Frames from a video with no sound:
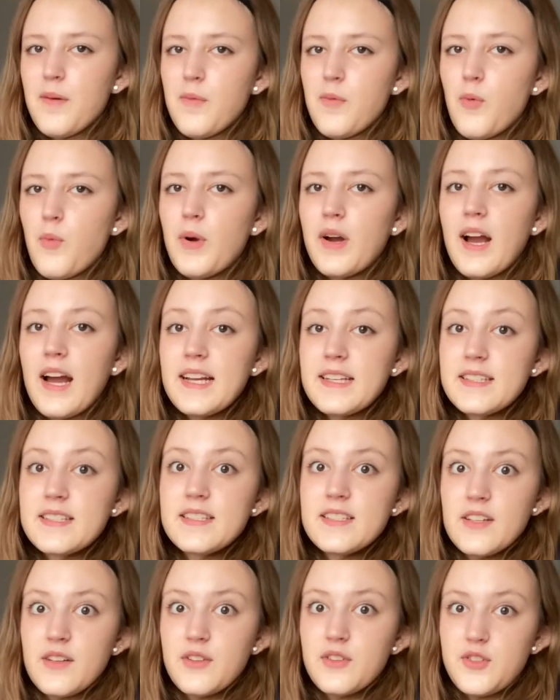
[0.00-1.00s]
where I
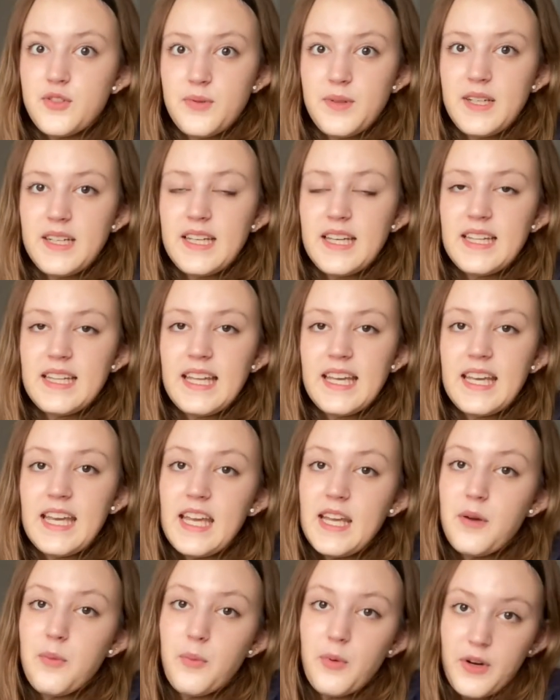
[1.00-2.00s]
still treat it like
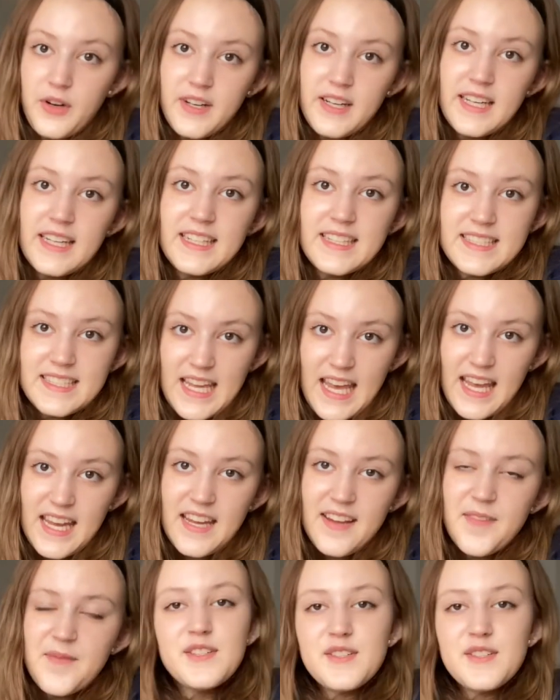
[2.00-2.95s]
a working day.